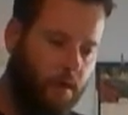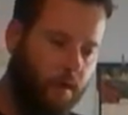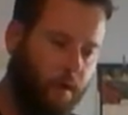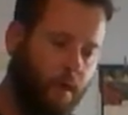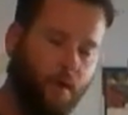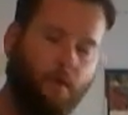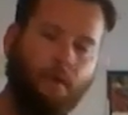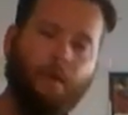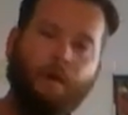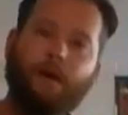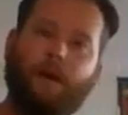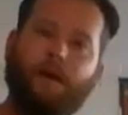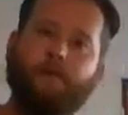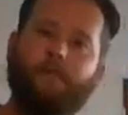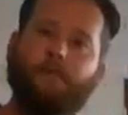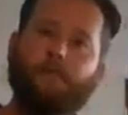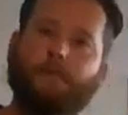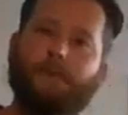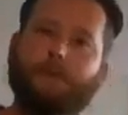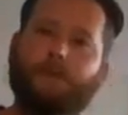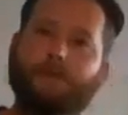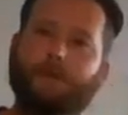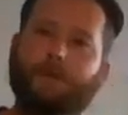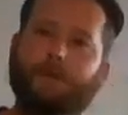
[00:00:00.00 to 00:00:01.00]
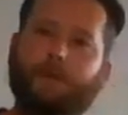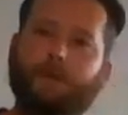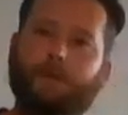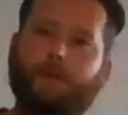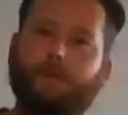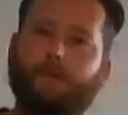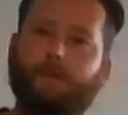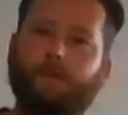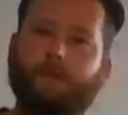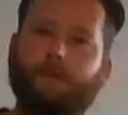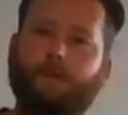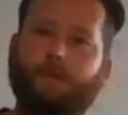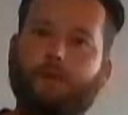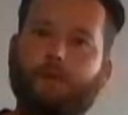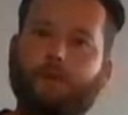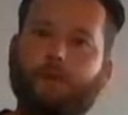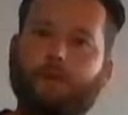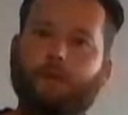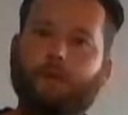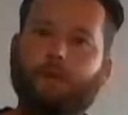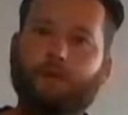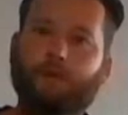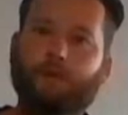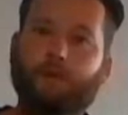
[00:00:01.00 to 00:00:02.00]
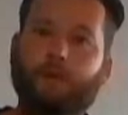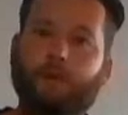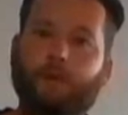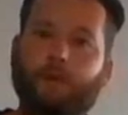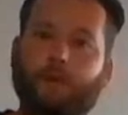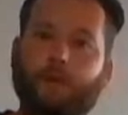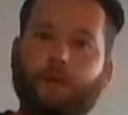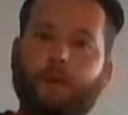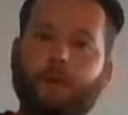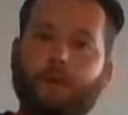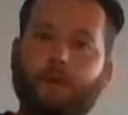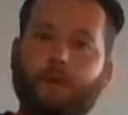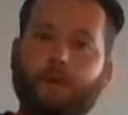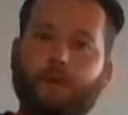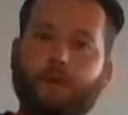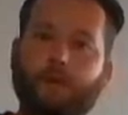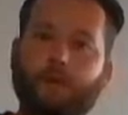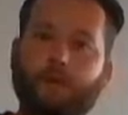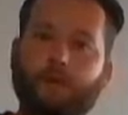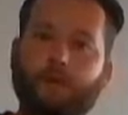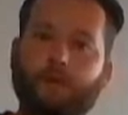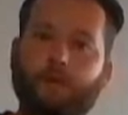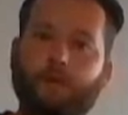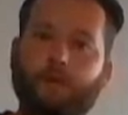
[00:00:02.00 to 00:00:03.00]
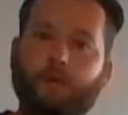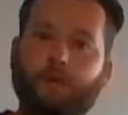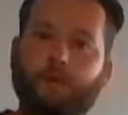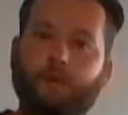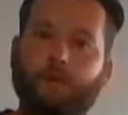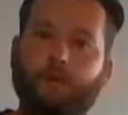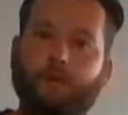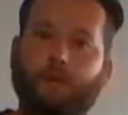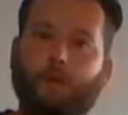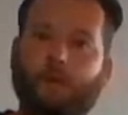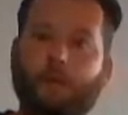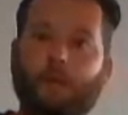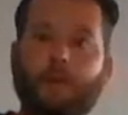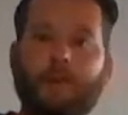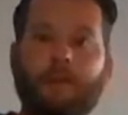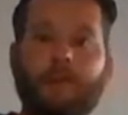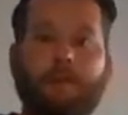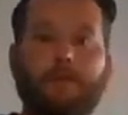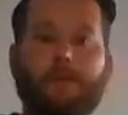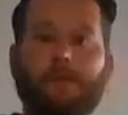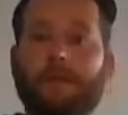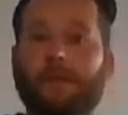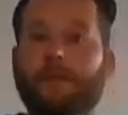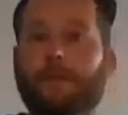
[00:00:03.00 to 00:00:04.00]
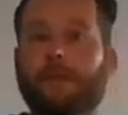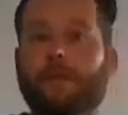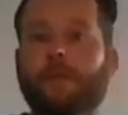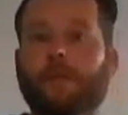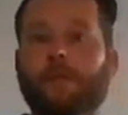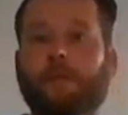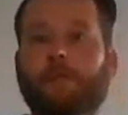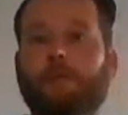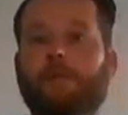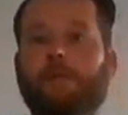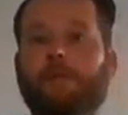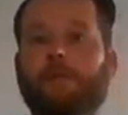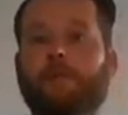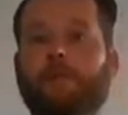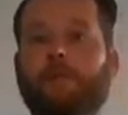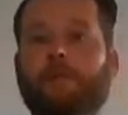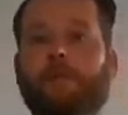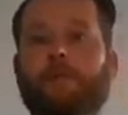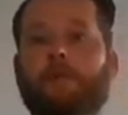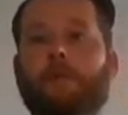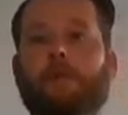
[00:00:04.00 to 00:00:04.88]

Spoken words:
go and have myself a few enemas and see if there's a shift.